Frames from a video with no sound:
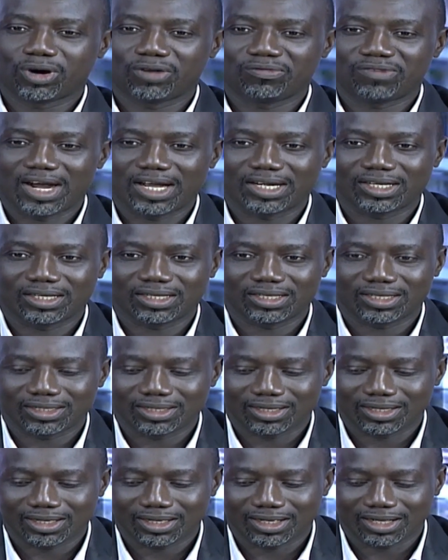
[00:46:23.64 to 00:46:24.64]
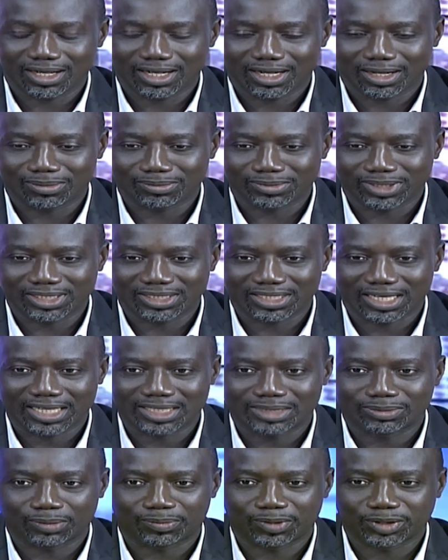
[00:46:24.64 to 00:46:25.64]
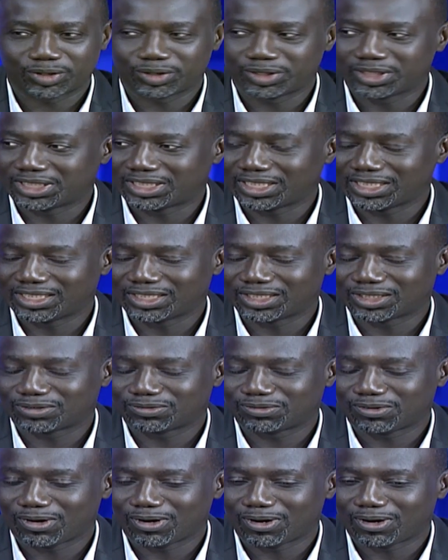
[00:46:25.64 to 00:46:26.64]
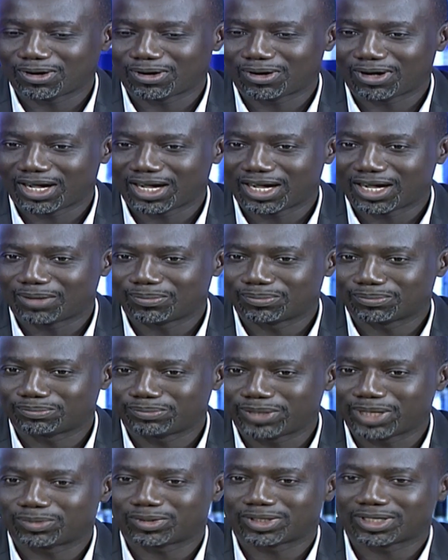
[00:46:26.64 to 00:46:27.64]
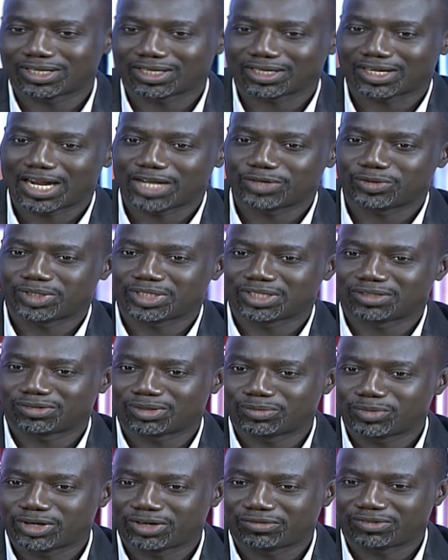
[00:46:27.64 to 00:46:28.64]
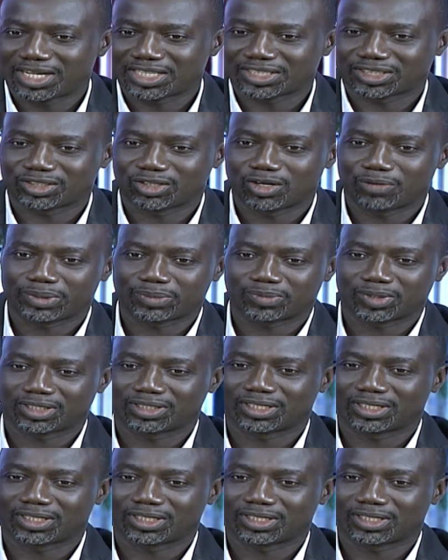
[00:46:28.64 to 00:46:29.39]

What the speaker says: provide internship opportunities for people that are graduating from university or people